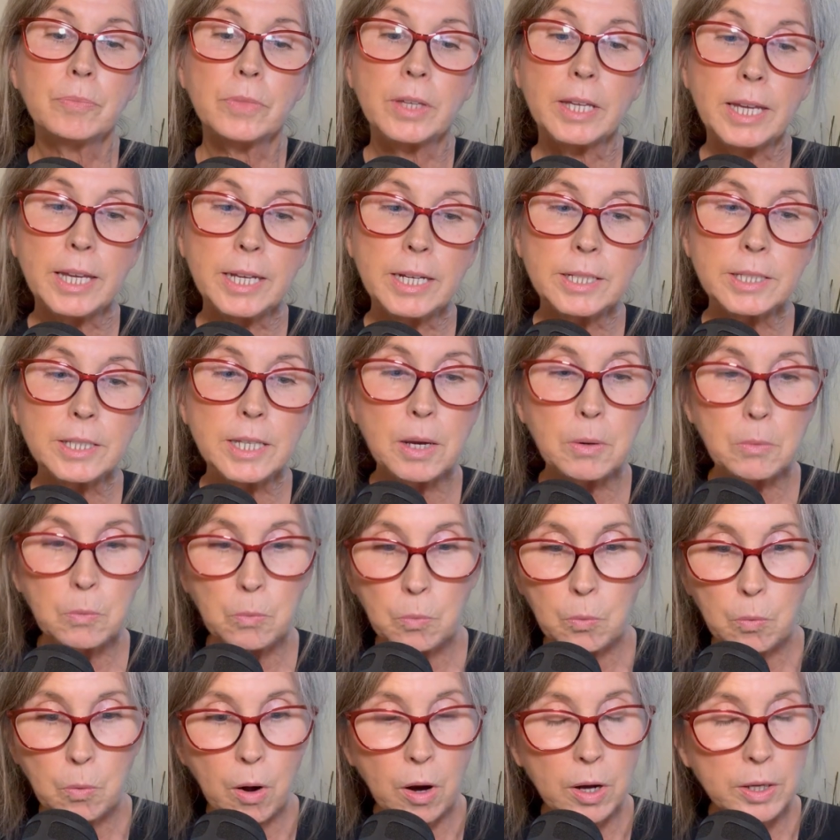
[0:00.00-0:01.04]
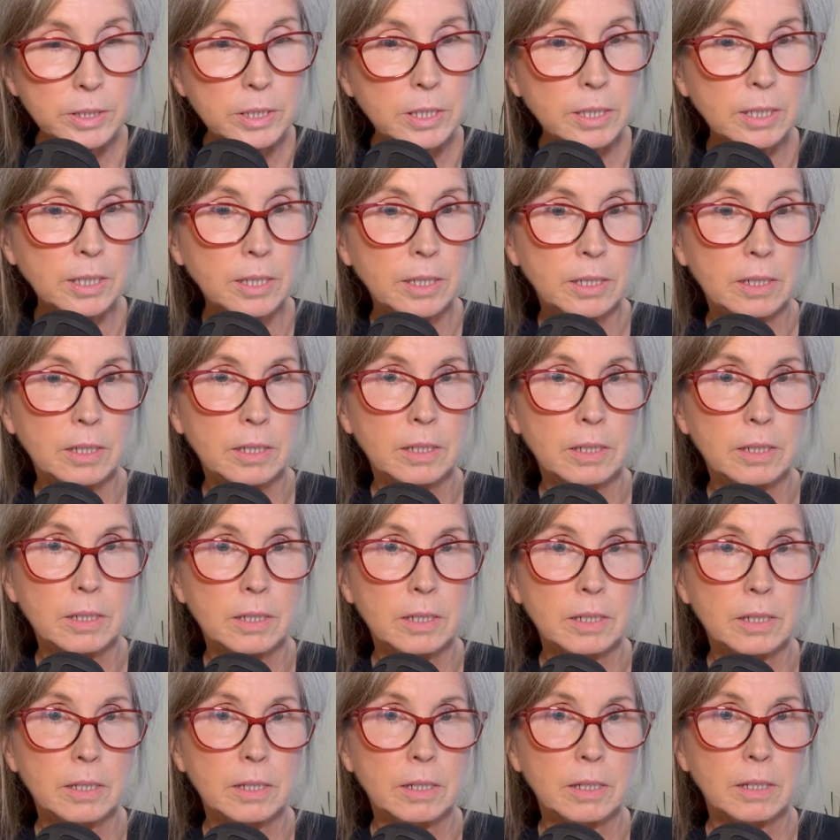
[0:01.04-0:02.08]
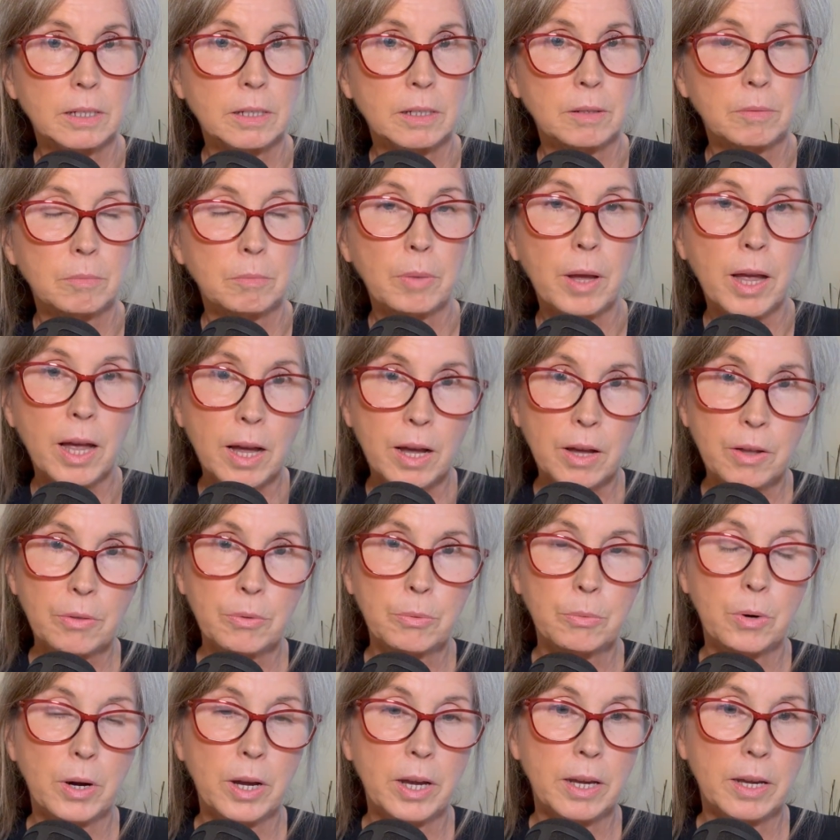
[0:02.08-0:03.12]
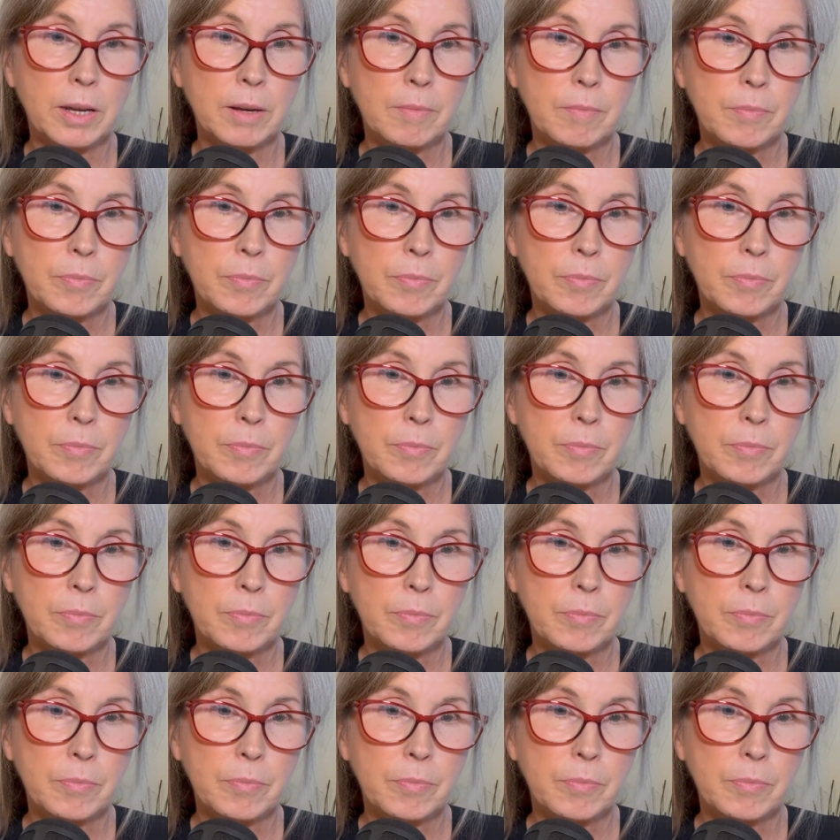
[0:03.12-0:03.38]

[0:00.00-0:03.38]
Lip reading: It is a wanting pathway.